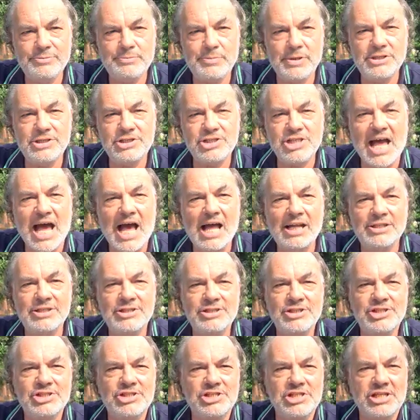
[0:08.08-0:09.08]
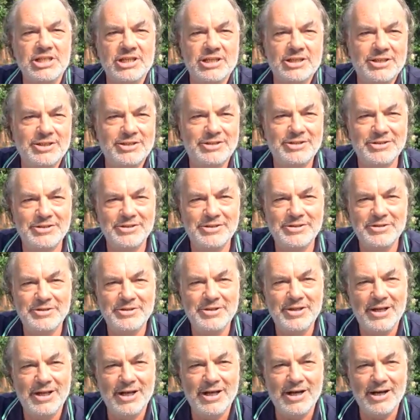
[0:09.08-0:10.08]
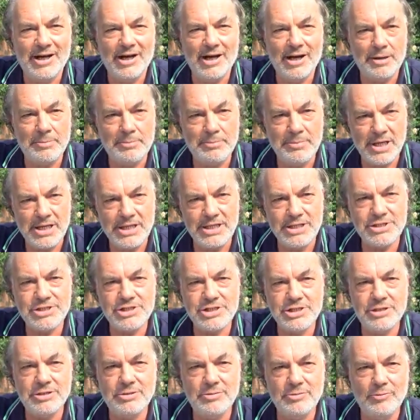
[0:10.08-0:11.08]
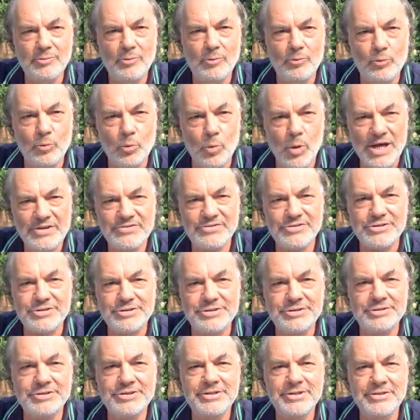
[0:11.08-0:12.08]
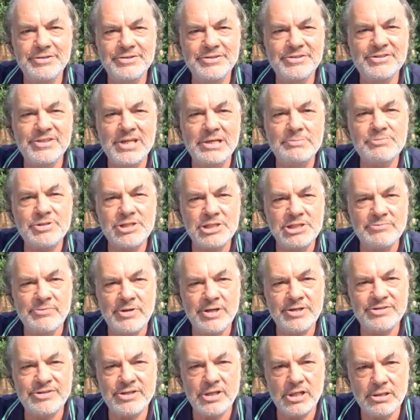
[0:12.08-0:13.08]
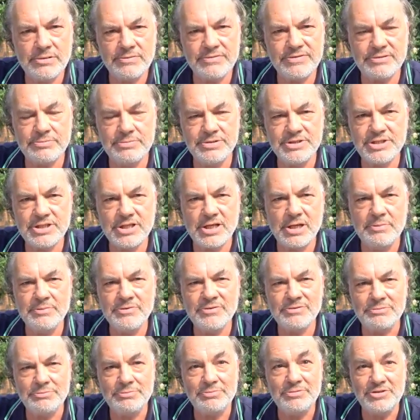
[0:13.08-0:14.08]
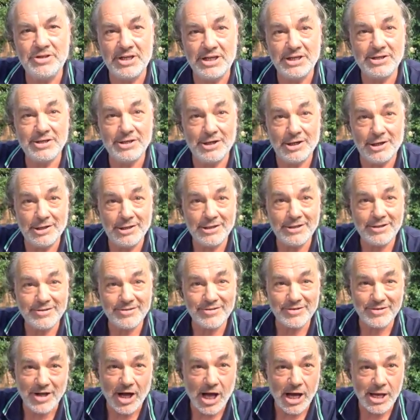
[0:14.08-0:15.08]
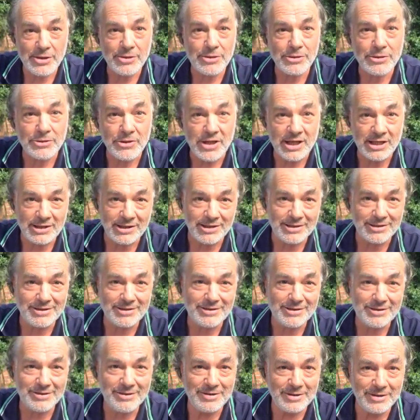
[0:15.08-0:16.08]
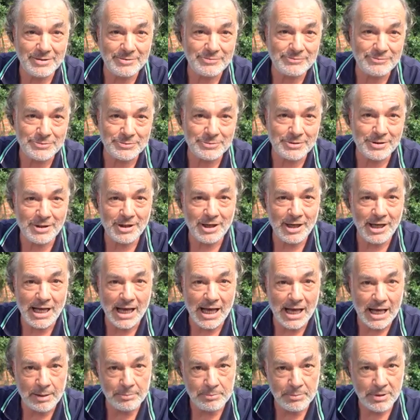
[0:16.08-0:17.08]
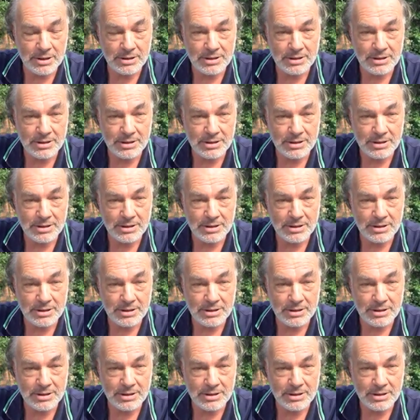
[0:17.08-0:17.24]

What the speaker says: by challenging our major Western conception of ourselves, which comes from Descartes: I think, therefore I am.